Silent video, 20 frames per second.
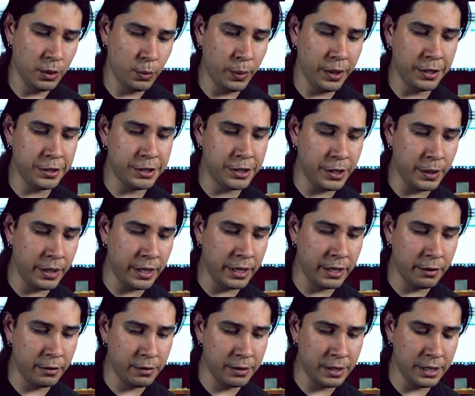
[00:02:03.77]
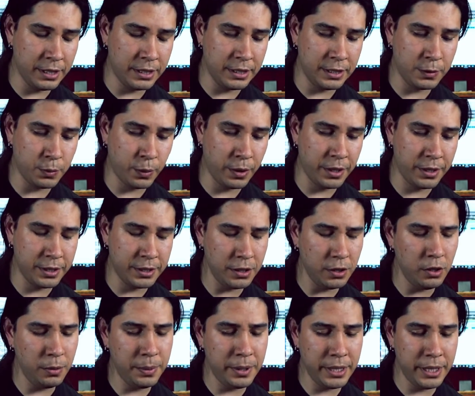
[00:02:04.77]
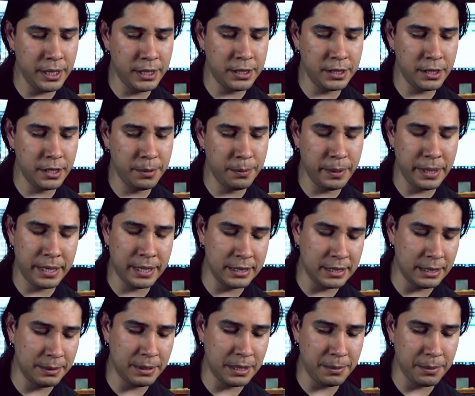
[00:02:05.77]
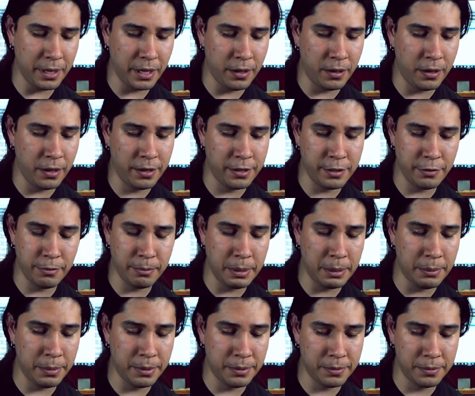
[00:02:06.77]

weird tuning, this is where it's a little bit easier, but at the same time kind of hard to remember.